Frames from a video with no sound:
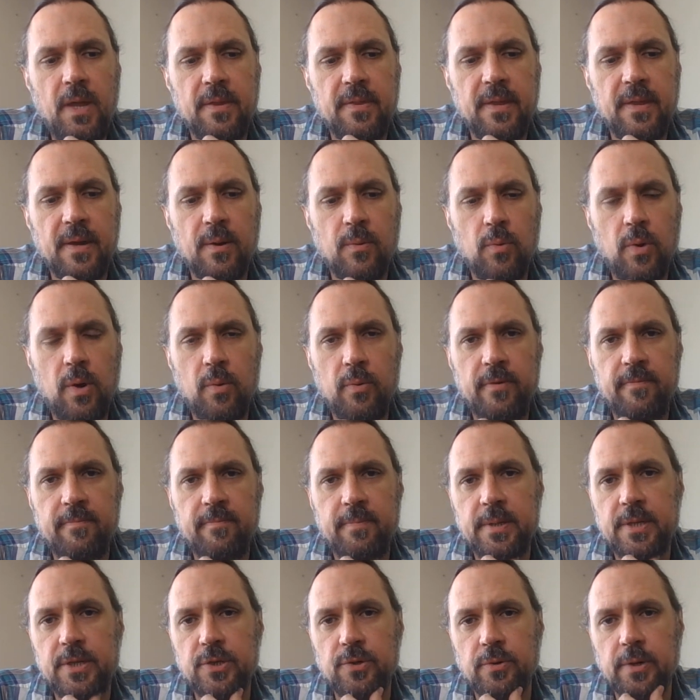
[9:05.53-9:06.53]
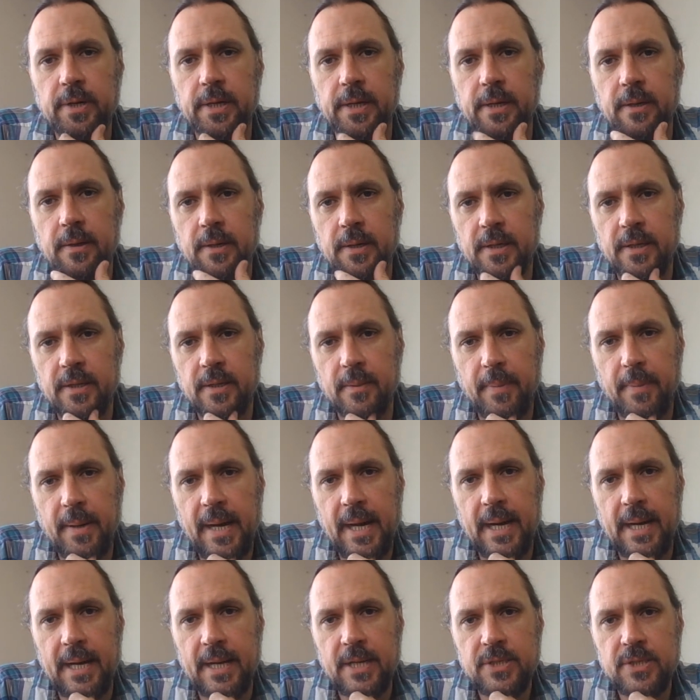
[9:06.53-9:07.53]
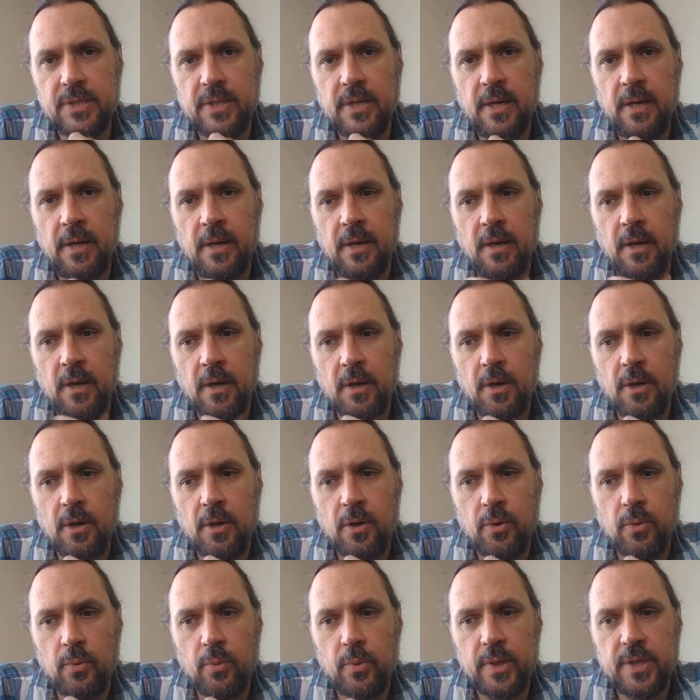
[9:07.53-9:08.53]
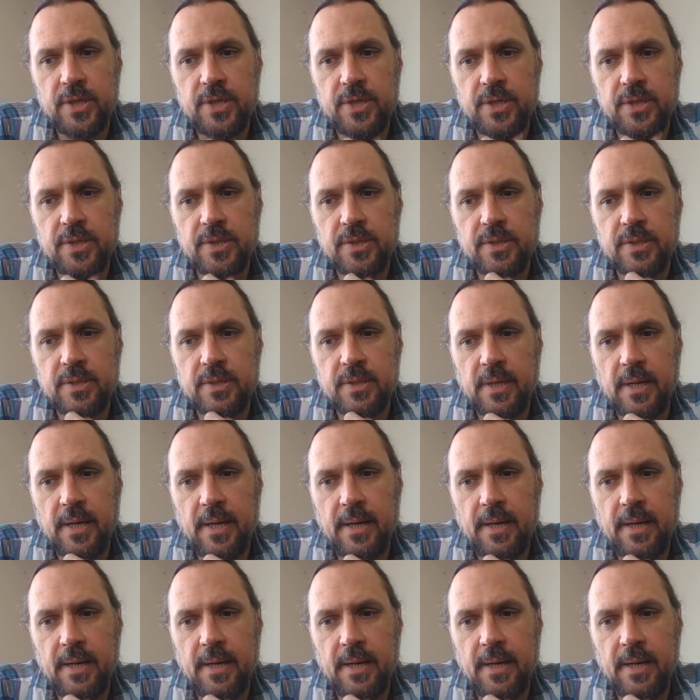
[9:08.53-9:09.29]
than what we've been doing in the past, which is